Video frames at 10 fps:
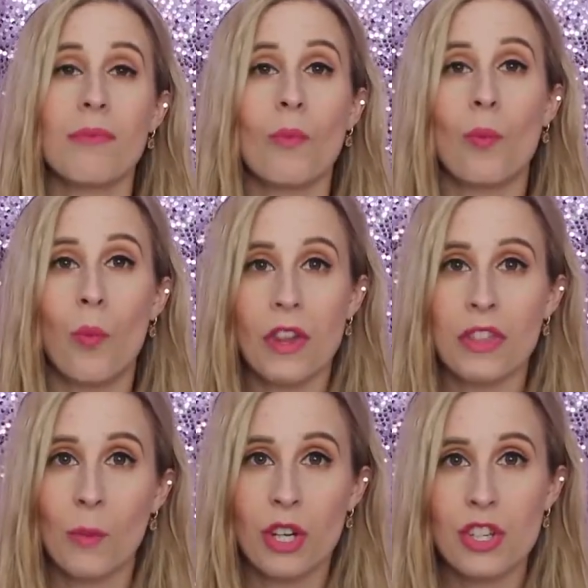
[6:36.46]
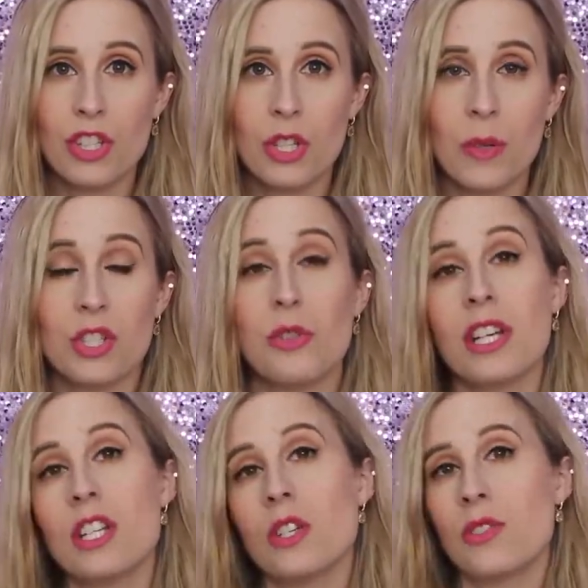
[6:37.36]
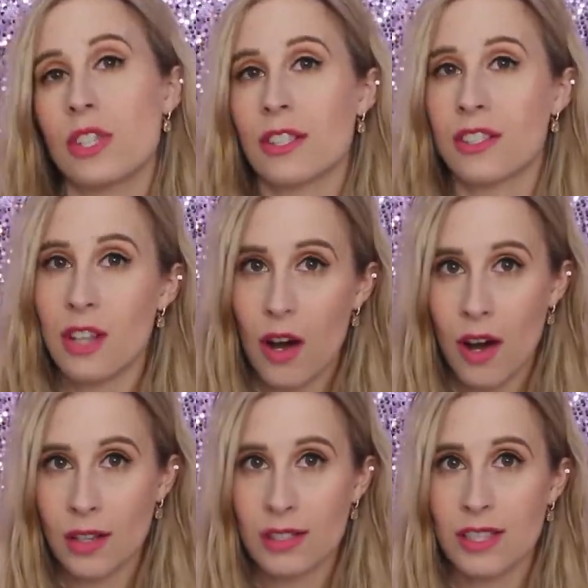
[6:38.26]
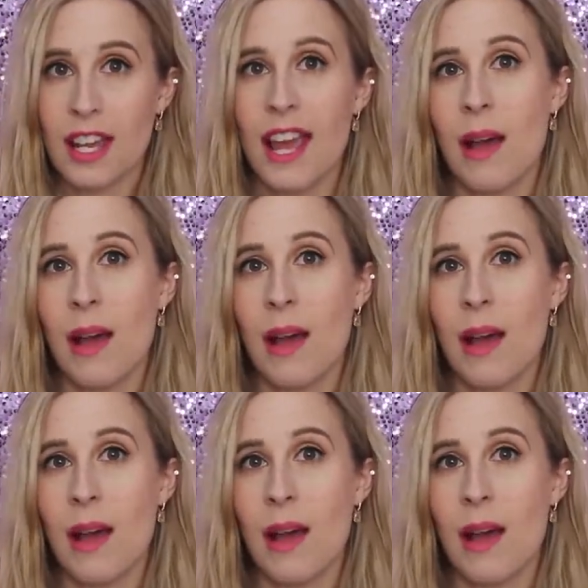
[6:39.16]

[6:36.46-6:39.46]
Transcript: What you can do is you can use their songs,